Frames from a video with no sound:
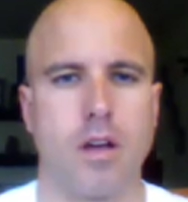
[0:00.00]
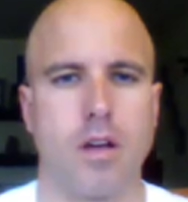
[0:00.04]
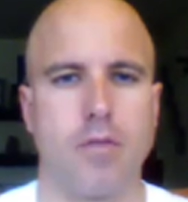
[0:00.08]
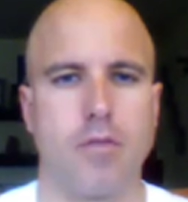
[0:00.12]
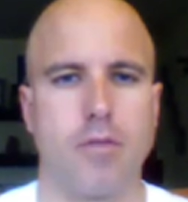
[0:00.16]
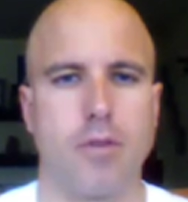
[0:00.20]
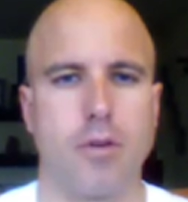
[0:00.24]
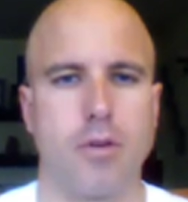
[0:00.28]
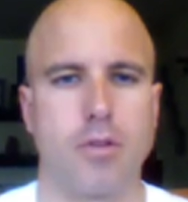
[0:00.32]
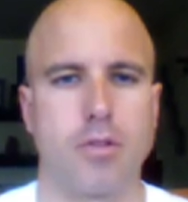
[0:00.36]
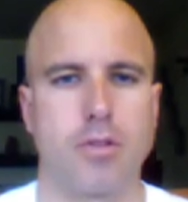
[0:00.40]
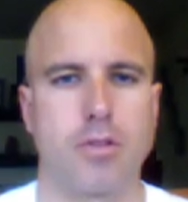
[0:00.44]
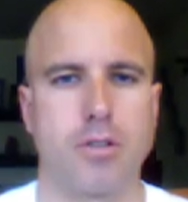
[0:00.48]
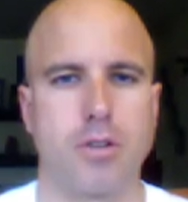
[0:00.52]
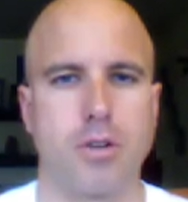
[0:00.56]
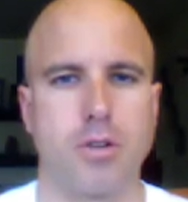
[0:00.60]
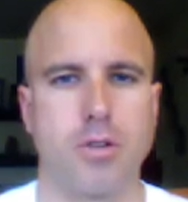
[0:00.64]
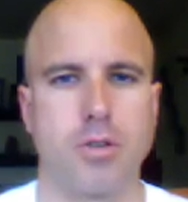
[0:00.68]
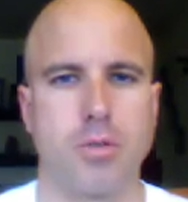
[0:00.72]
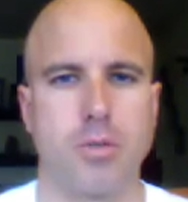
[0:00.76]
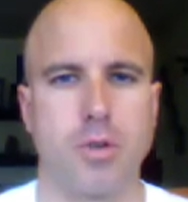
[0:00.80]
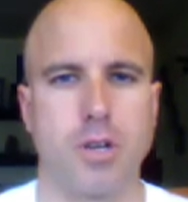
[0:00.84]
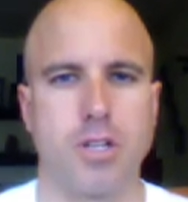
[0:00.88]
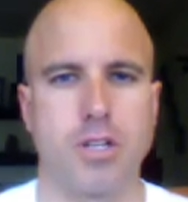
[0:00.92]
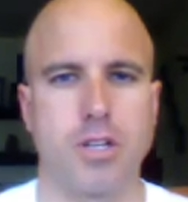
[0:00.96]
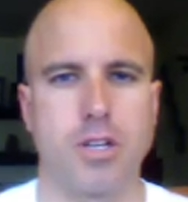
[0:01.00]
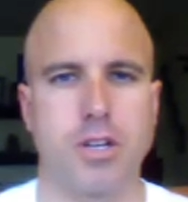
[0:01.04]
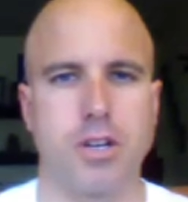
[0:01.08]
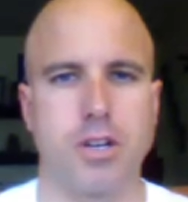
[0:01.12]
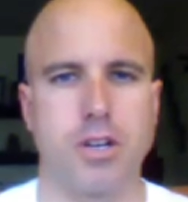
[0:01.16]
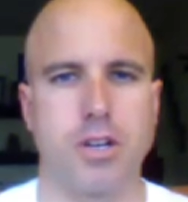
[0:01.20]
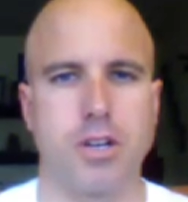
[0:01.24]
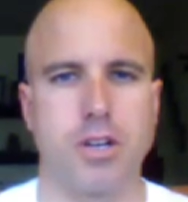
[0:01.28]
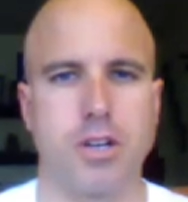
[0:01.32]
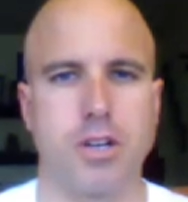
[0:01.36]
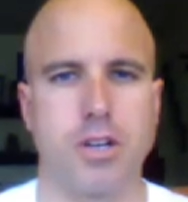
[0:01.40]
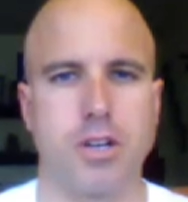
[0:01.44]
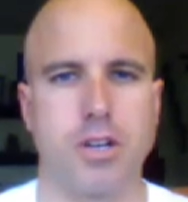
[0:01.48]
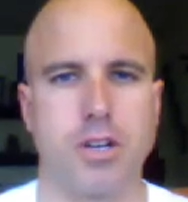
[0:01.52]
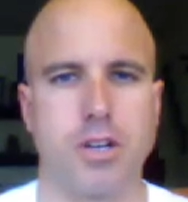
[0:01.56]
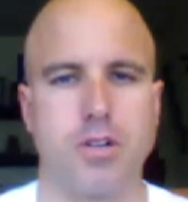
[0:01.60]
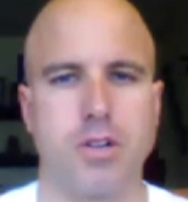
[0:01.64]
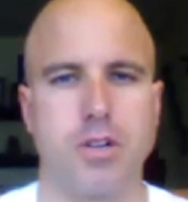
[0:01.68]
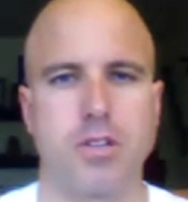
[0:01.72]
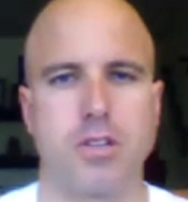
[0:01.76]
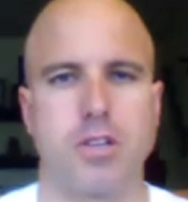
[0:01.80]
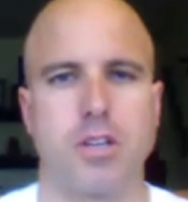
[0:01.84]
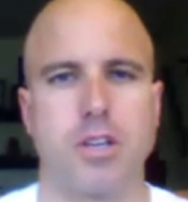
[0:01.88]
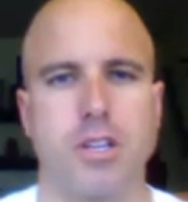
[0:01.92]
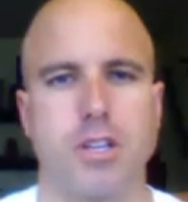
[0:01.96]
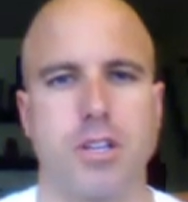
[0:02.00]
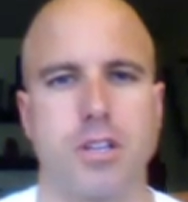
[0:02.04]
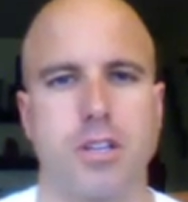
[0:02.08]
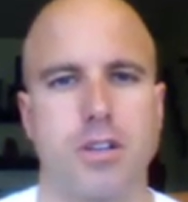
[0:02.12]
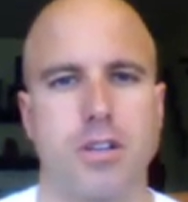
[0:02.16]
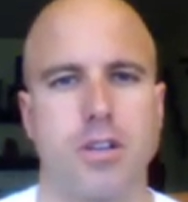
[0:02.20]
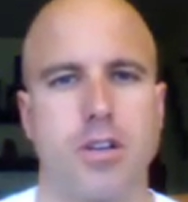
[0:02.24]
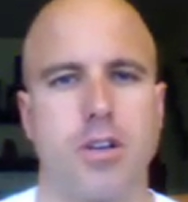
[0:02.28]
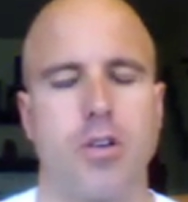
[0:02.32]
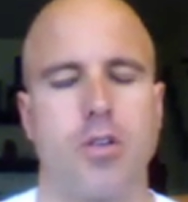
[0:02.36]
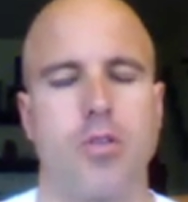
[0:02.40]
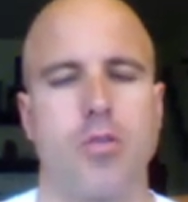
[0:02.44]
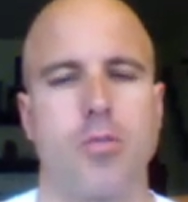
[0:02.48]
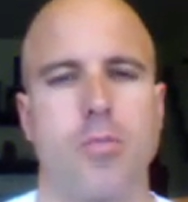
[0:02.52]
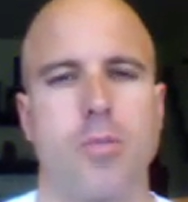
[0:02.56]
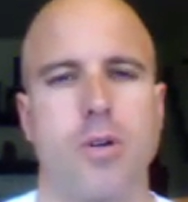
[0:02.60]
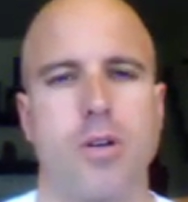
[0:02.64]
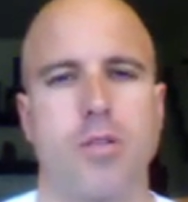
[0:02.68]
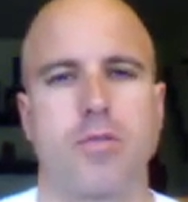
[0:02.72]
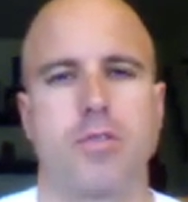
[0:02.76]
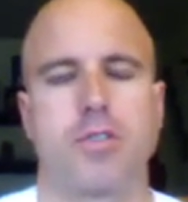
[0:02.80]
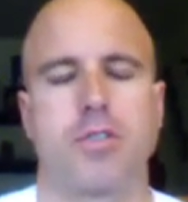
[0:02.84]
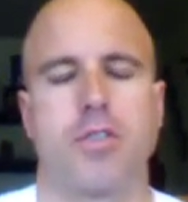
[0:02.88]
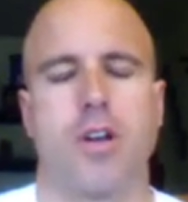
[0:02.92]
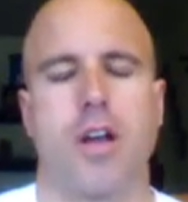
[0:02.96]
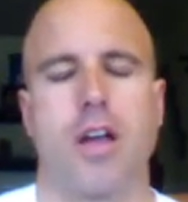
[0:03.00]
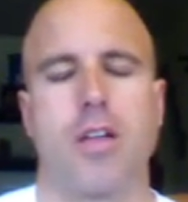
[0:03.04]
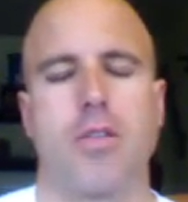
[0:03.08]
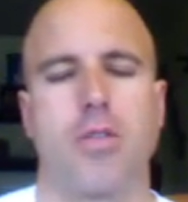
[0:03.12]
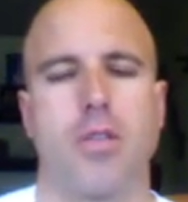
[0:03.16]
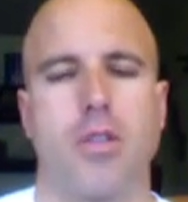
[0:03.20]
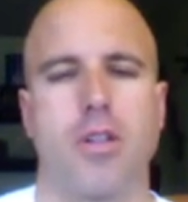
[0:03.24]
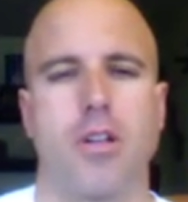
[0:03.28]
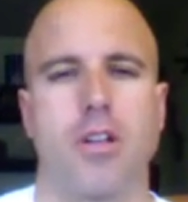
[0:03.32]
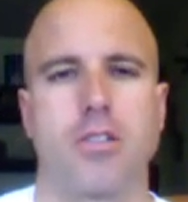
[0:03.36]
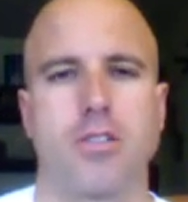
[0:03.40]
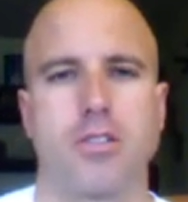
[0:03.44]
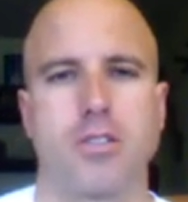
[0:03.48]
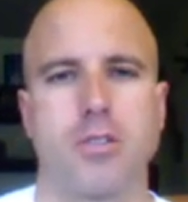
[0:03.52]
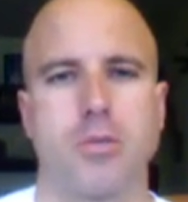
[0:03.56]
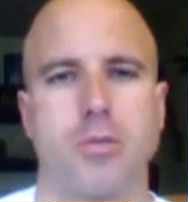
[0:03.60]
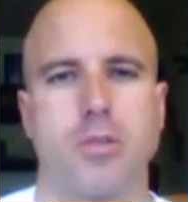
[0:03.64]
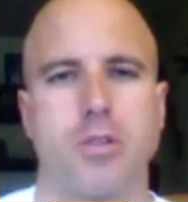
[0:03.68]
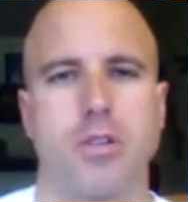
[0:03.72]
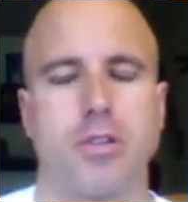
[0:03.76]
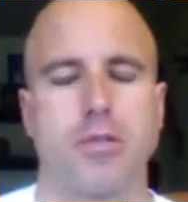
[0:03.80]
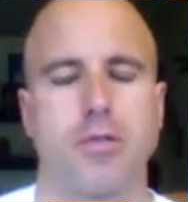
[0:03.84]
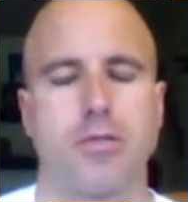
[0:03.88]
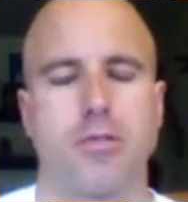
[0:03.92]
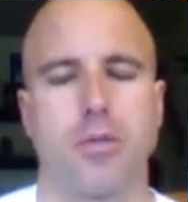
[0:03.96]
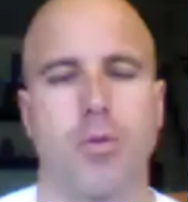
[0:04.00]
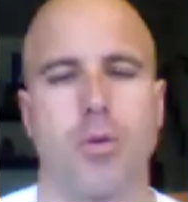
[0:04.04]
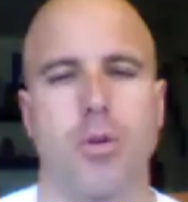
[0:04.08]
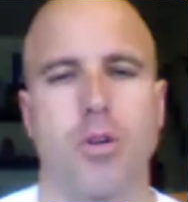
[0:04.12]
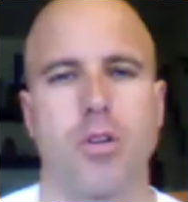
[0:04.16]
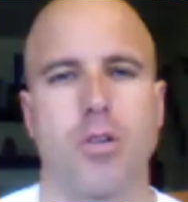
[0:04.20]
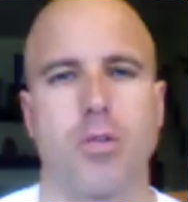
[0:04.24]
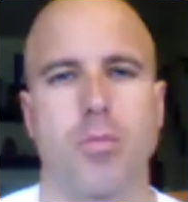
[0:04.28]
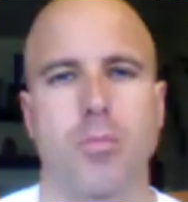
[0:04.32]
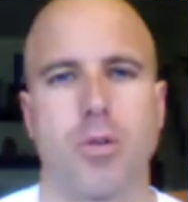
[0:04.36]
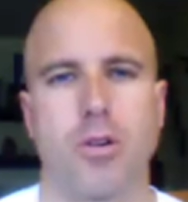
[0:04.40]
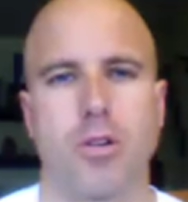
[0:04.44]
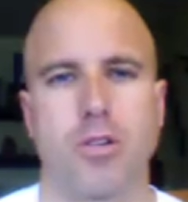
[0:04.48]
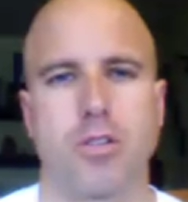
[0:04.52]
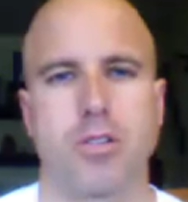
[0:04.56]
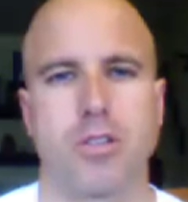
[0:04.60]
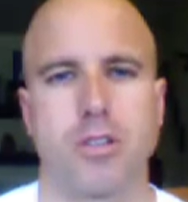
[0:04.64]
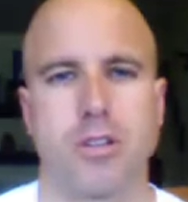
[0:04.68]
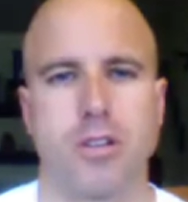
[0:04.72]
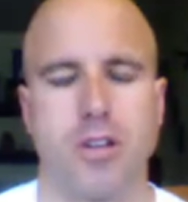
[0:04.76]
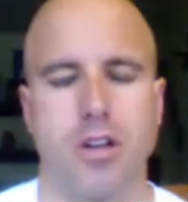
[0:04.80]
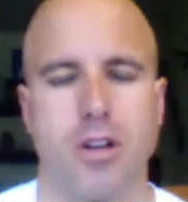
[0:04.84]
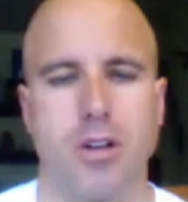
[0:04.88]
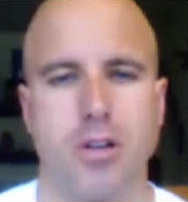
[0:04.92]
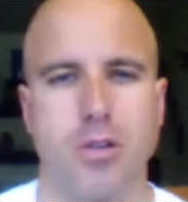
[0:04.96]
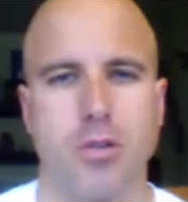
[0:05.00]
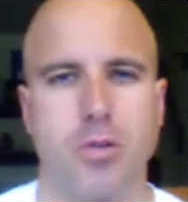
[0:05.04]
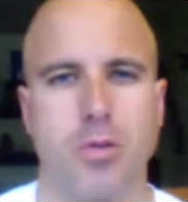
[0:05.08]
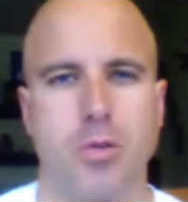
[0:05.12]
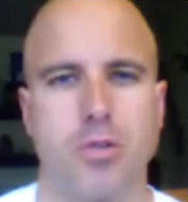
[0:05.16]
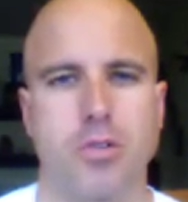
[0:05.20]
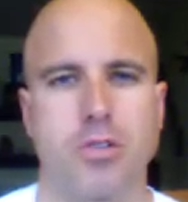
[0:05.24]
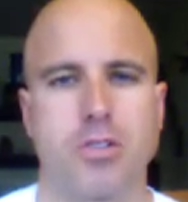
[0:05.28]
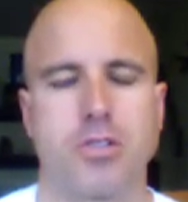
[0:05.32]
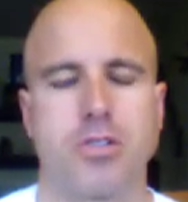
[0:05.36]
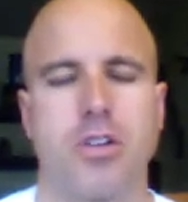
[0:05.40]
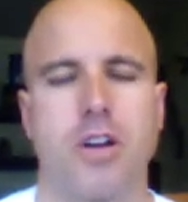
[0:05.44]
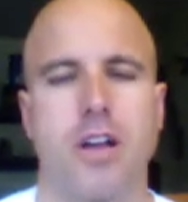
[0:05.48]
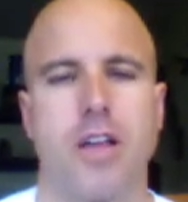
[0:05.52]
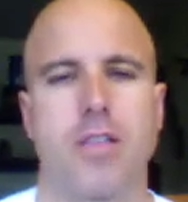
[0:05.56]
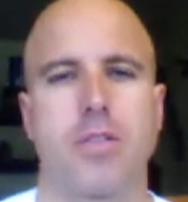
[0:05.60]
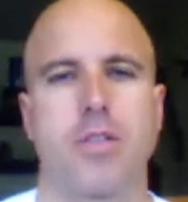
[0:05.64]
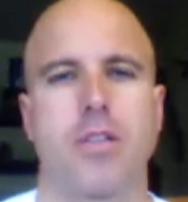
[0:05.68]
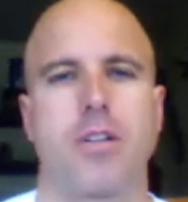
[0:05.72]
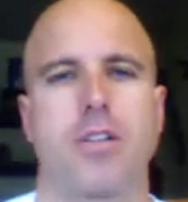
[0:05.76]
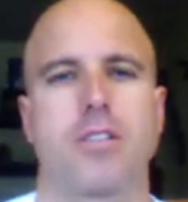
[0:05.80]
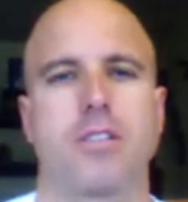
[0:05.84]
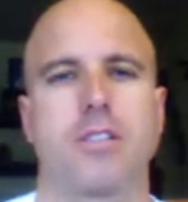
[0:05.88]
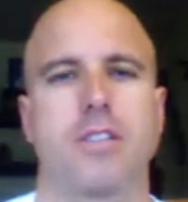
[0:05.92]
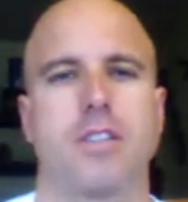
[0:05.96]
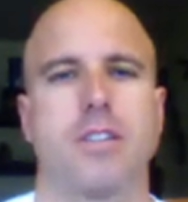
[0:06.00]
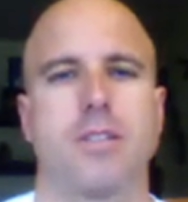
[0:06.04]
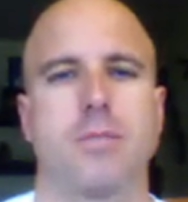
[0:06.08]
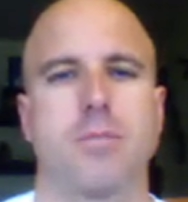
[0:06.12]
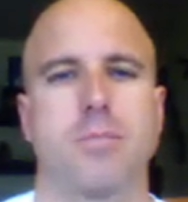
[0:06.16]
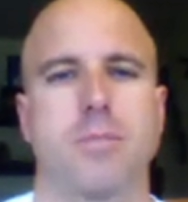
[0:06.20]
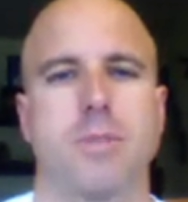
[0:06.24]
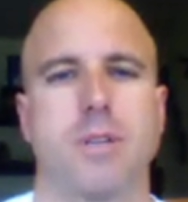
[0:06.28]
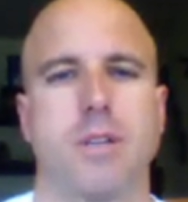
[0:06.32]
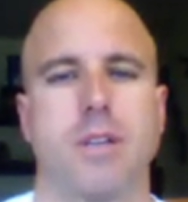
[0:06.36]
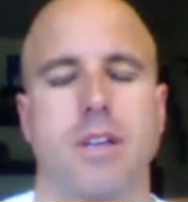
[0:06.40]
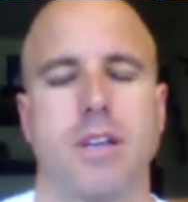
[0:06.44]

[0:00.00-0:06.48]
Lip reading: Hi folks, Coach Rich here with Endurance Nation, home of triathlon's only 400-person long course triathlon team